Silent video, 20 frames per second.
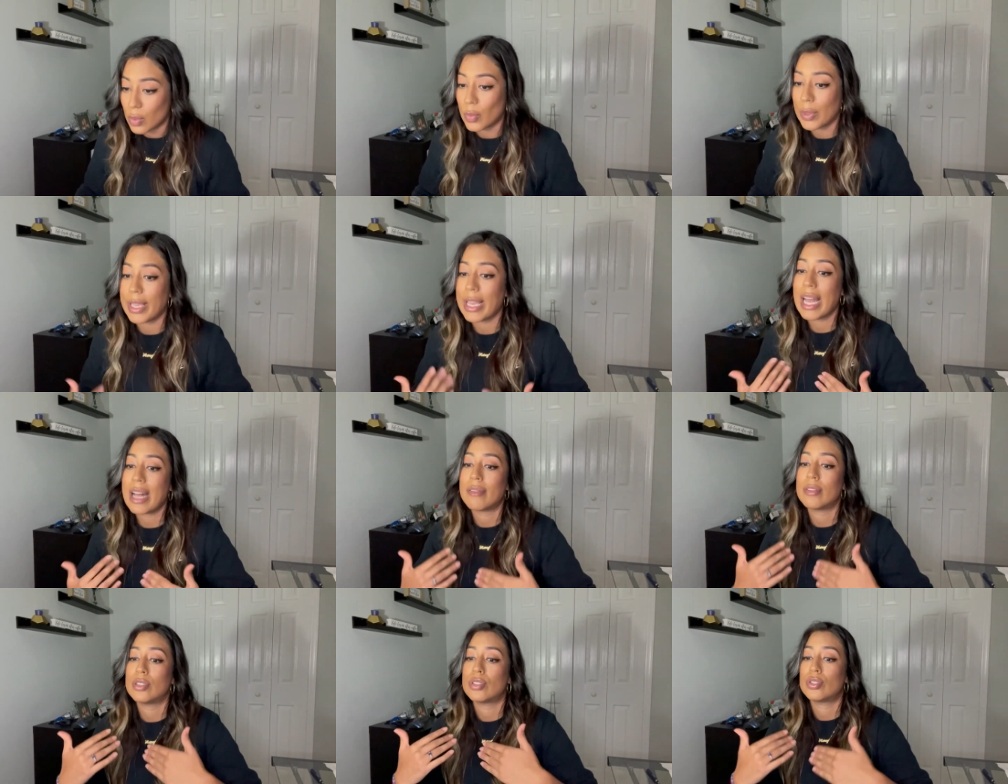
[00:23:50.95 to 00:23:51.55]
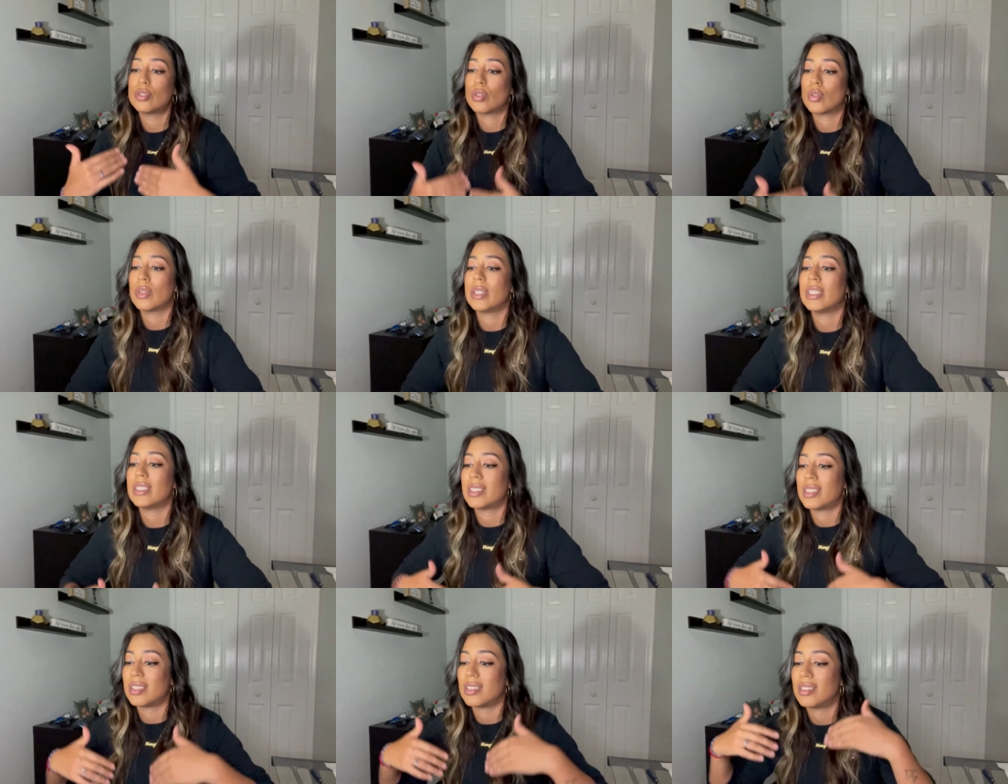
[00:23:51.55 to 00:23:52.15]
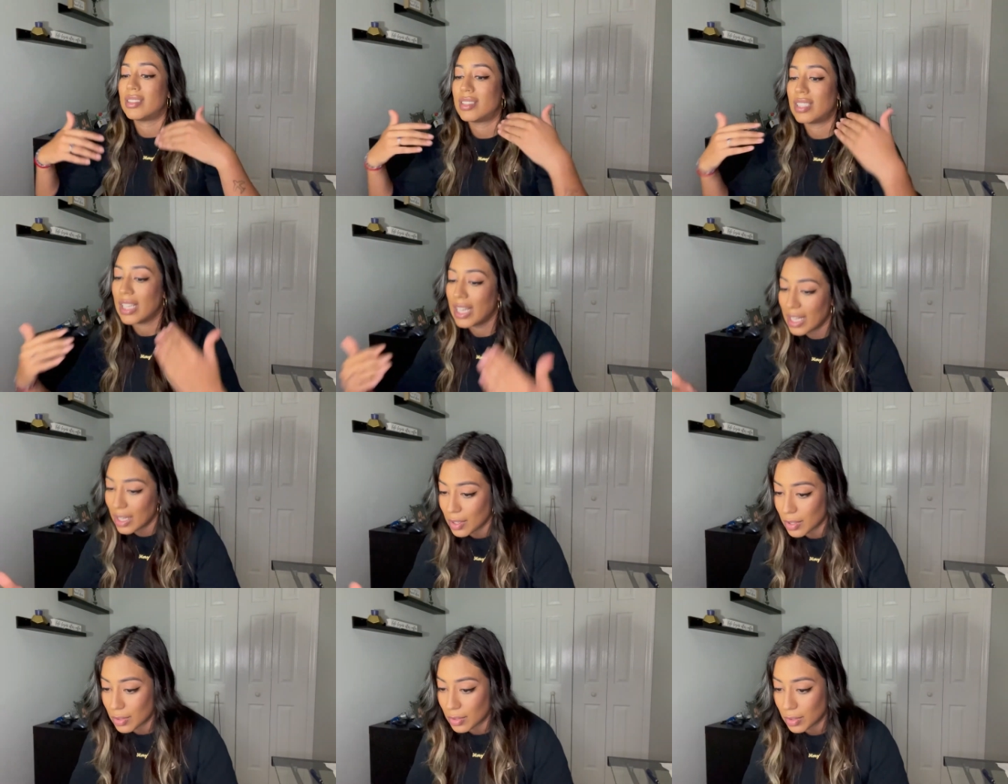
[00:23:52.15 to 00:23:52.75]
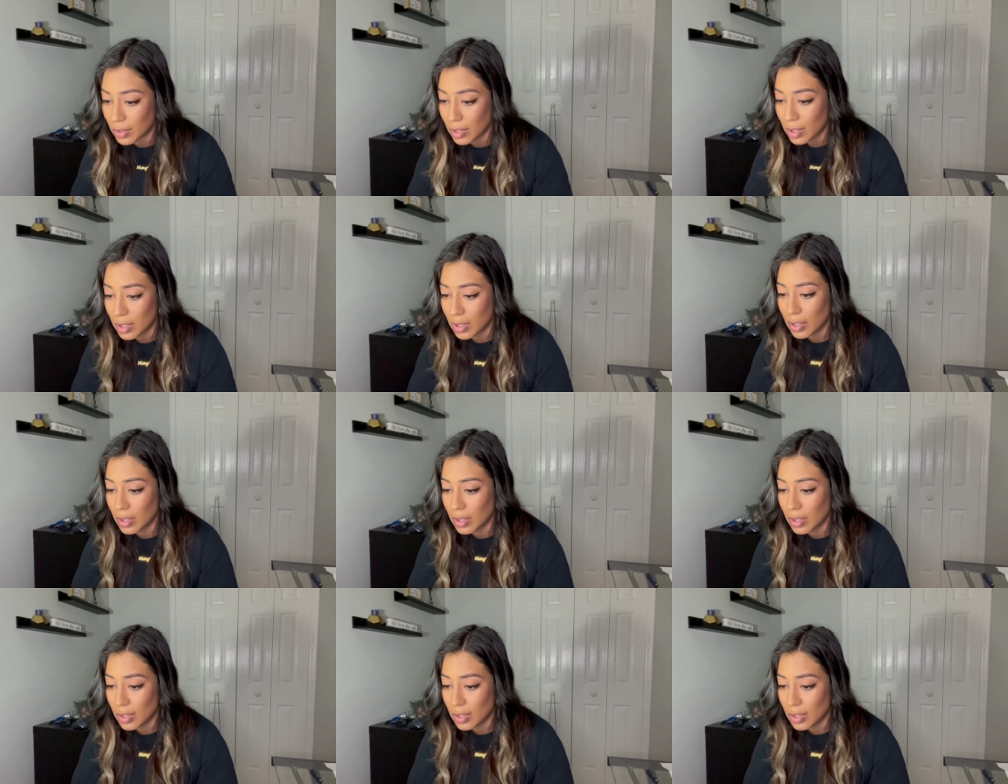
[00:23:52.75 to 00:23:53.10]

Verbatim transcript: We have a story to tell.